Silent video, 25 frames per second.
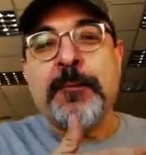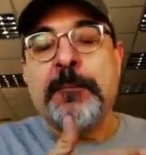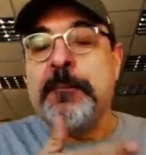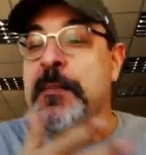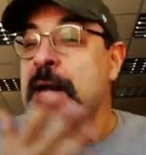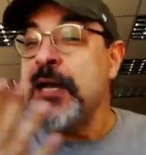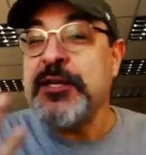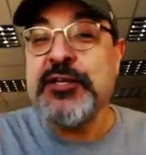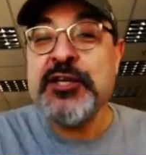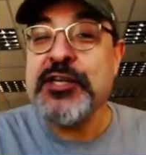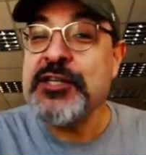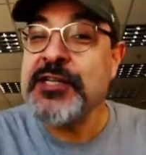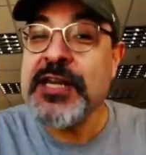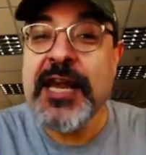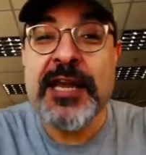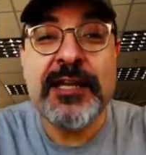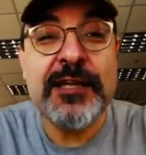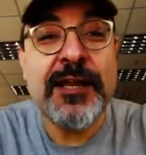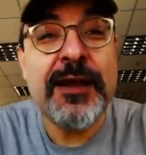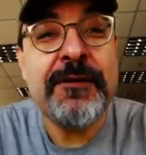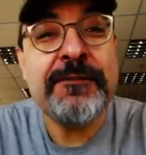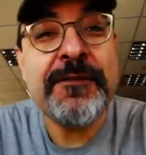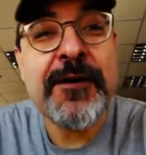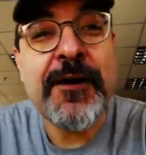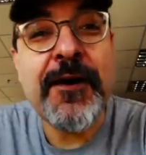much as I
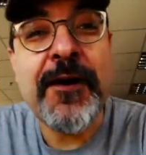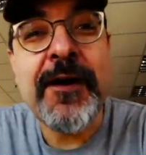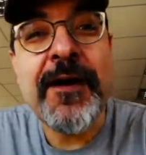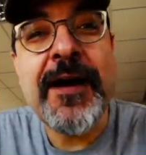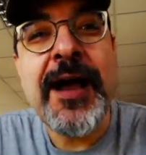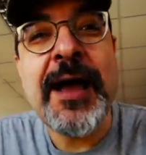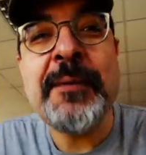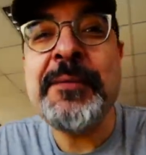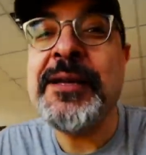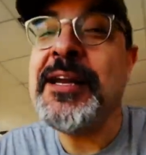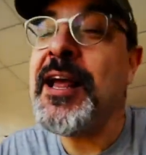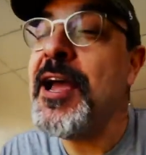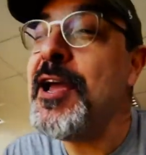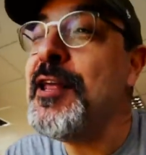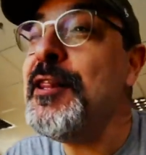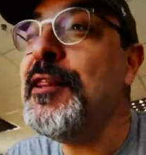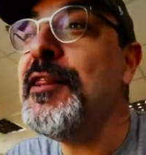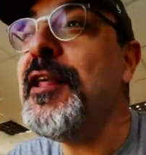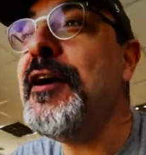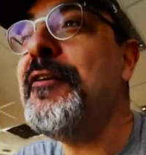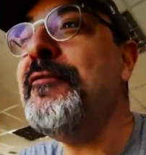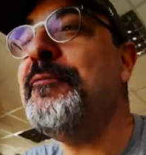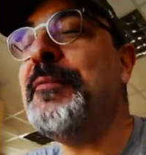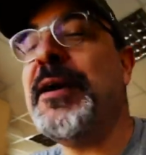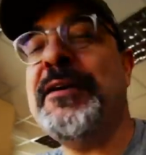love her. I mean, I
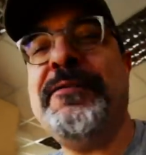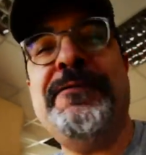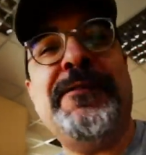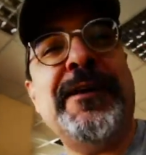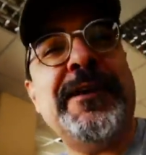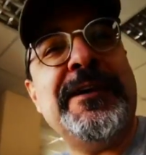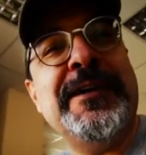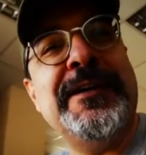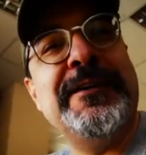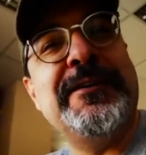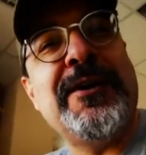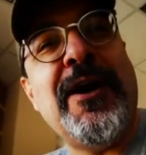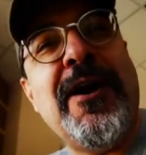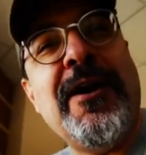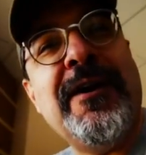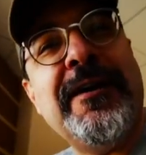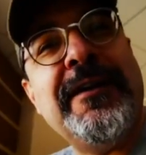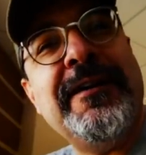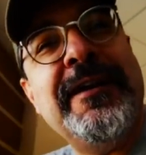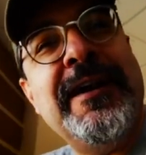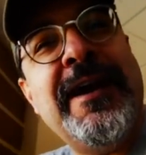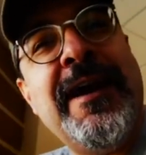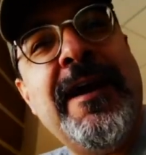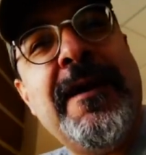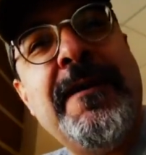love my fucking
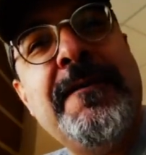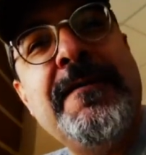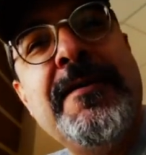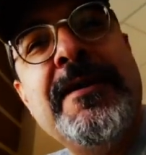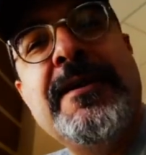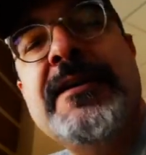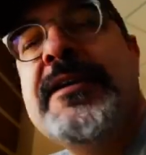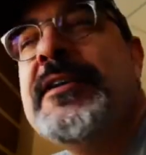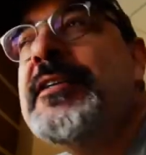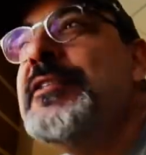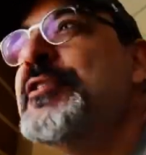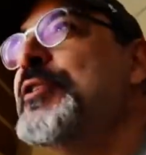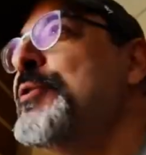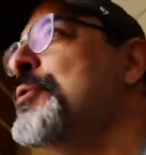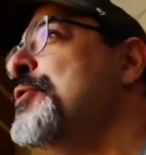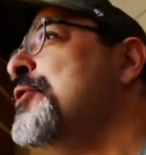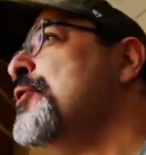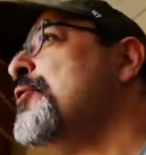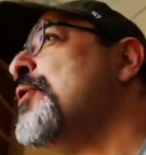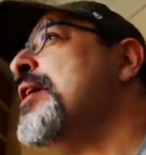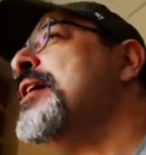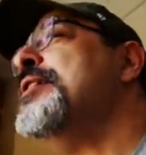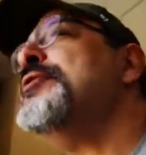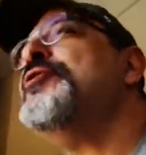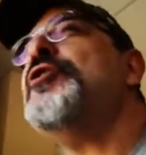dog, yeah? She was
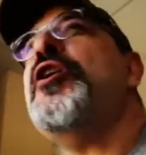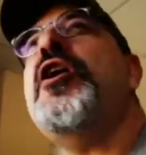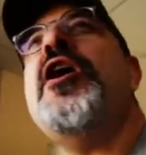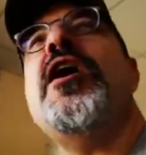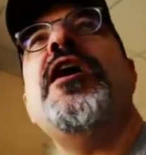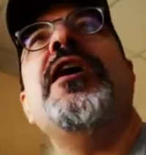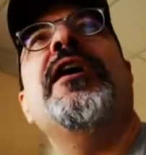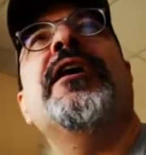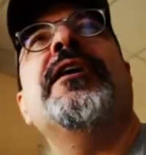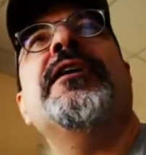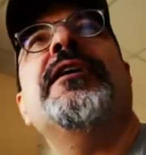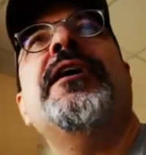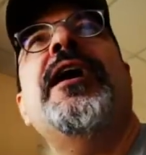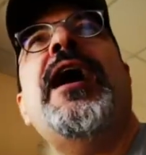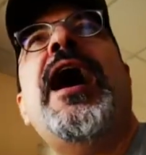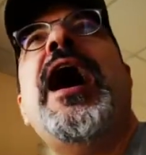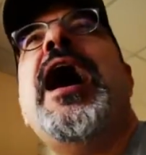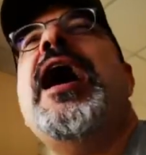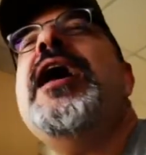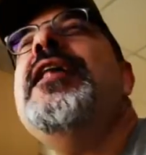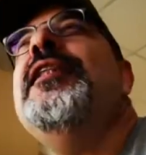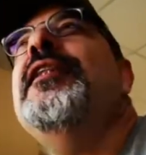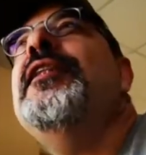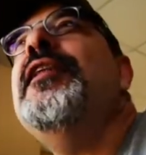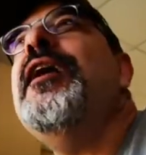a great dog.
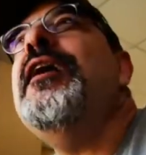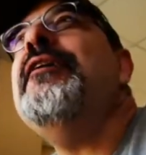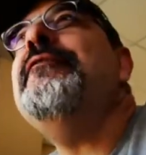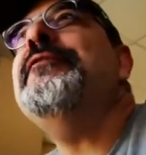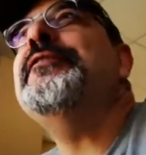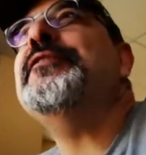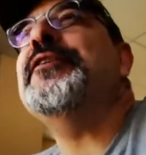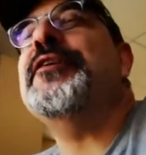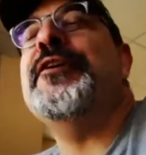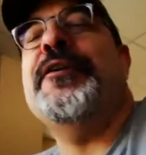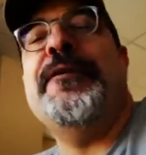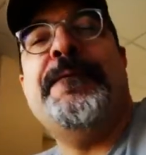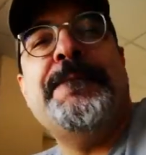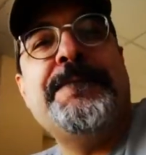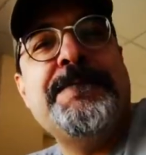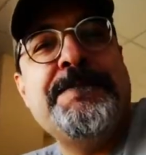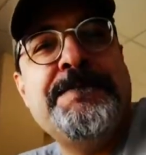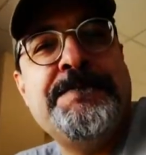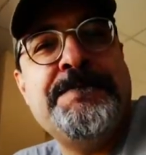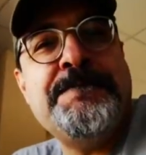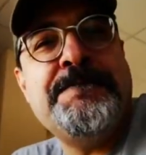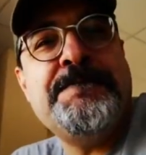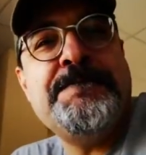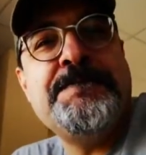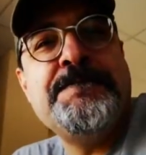I loved her,
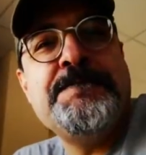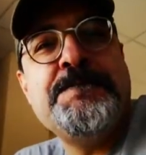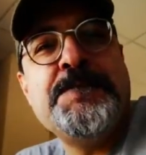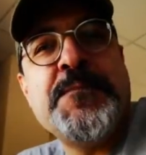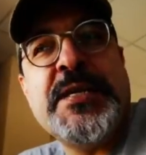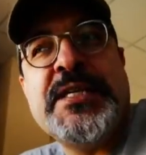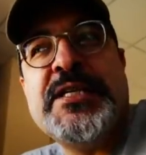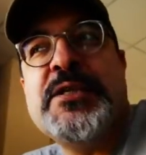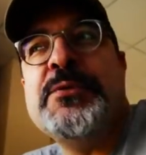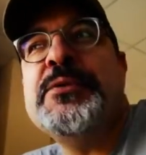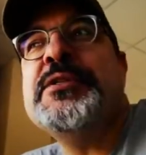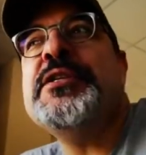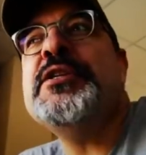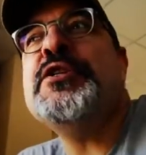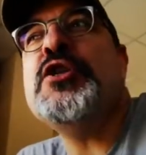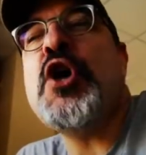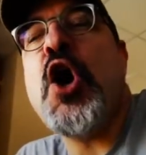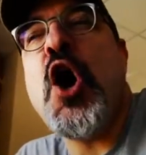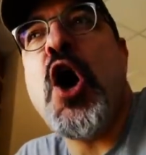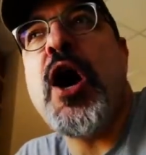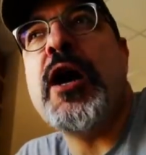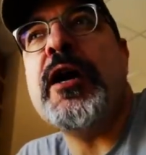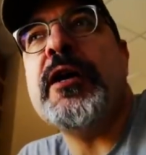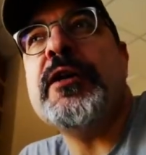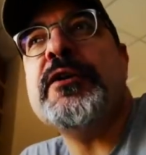mm? but she was a
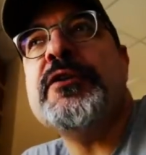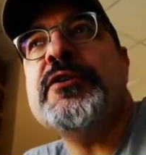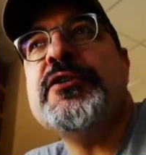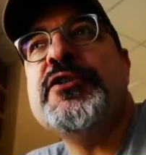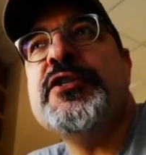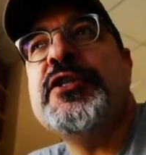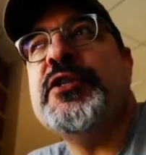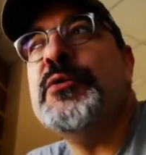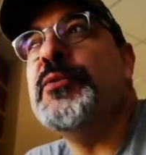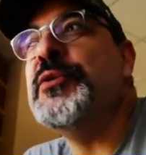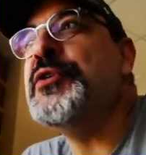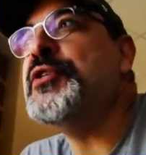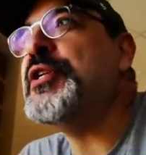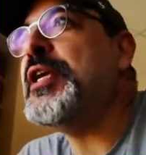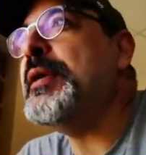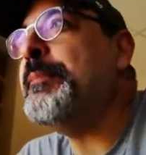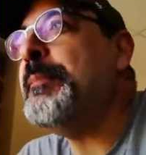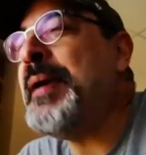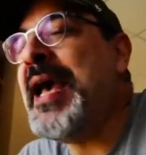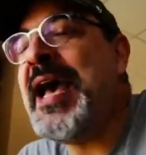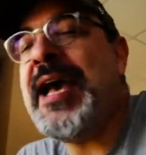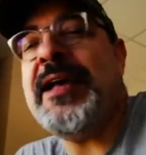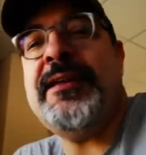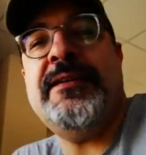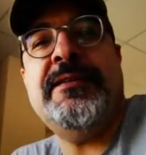dog. She was a
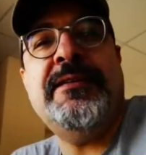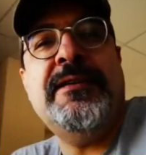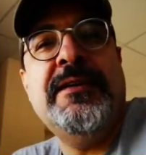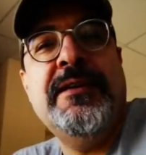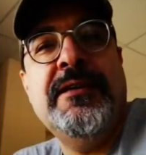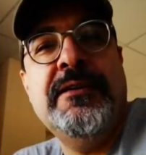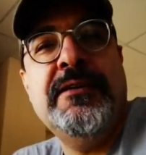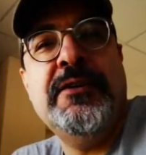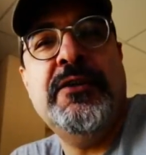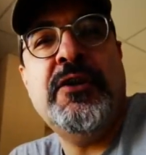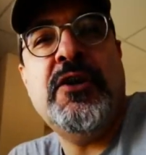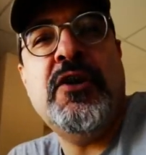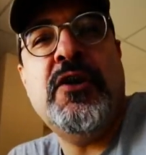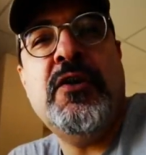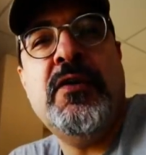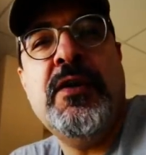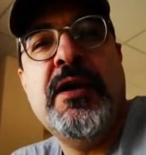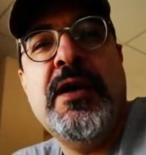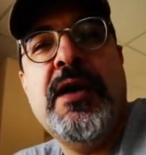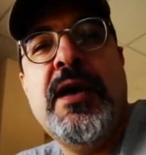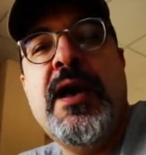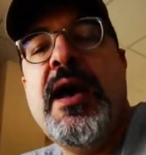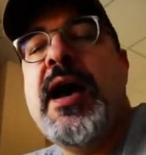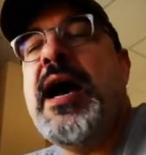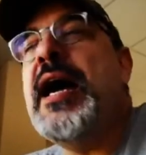pet, you
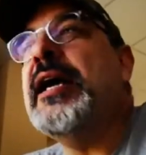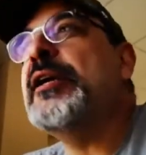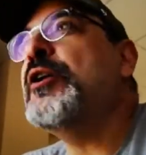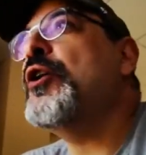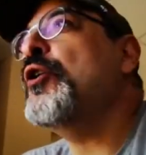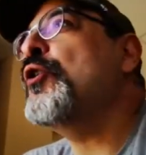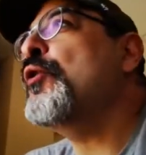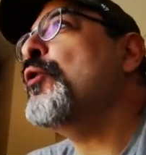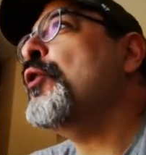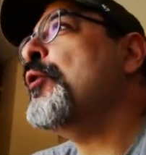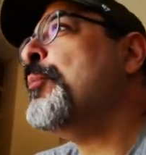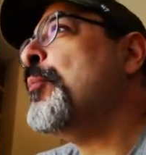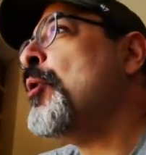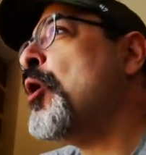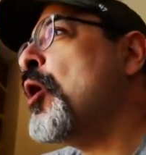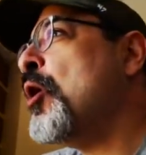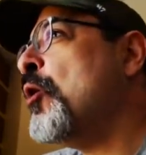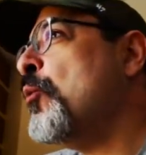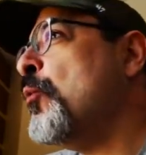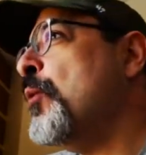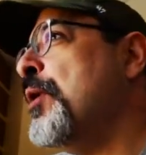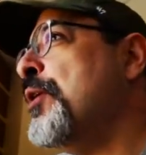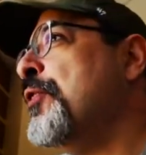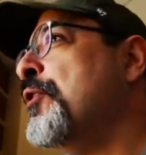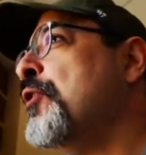know? I'd go to the
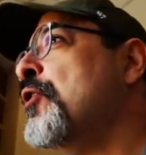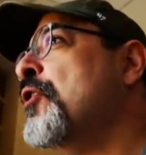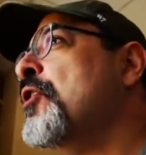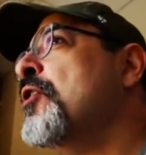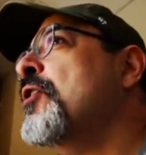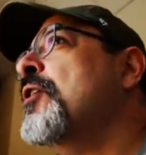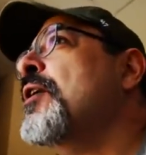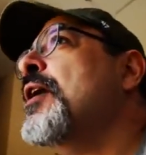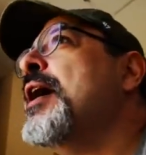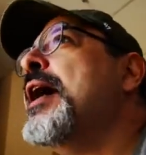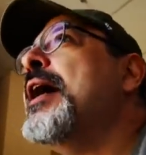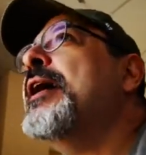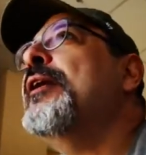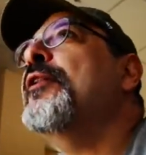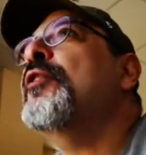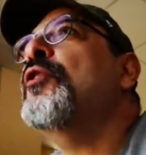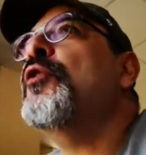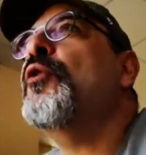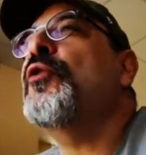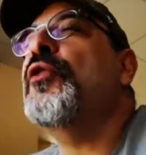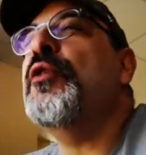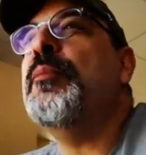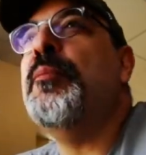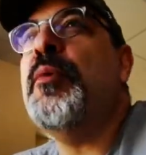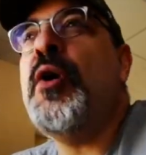park with her, I'd
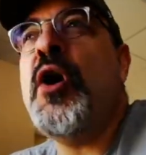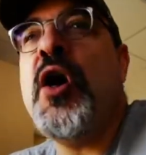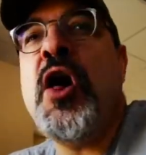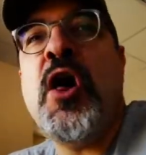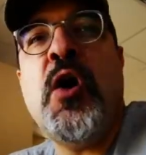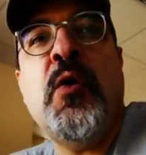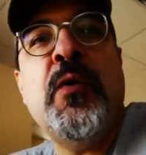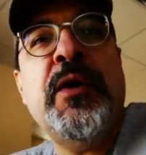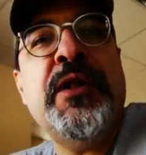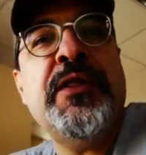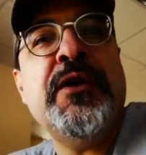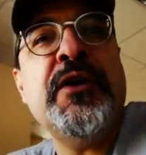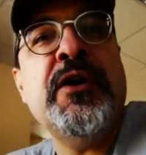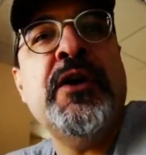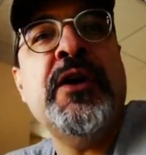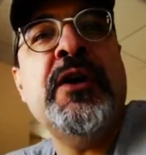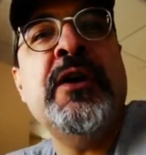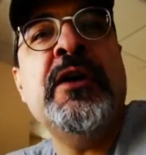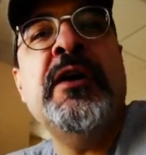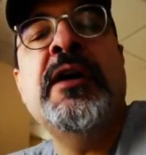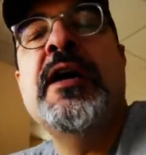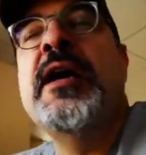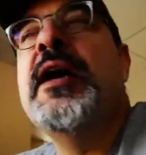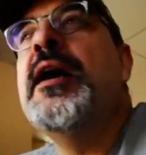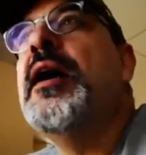throw the ball with
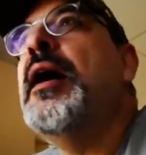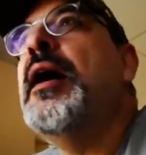her,